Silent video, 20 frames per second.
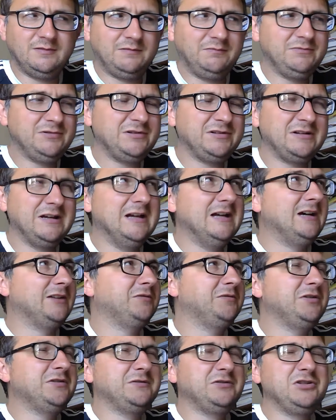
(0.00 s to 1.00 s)
I
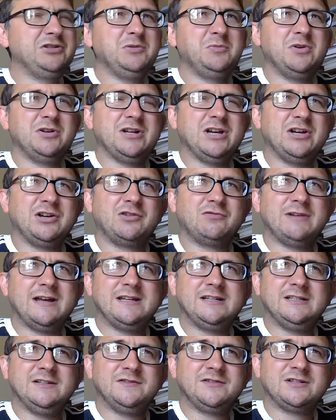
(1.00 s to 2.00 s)
don't want to use the word
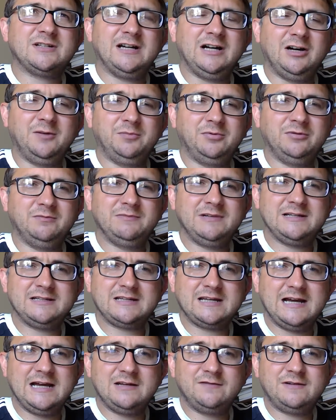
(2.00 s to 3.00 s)
aggressive style, but that's
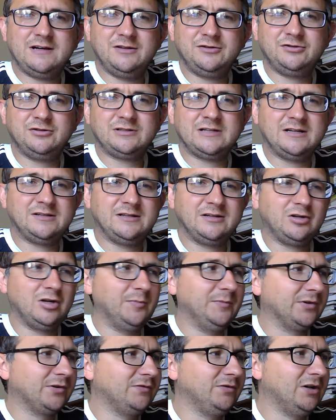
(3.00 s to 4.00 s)
kind of how sometimes they
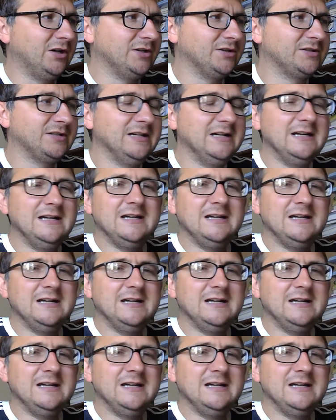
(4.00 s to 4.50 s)
come across.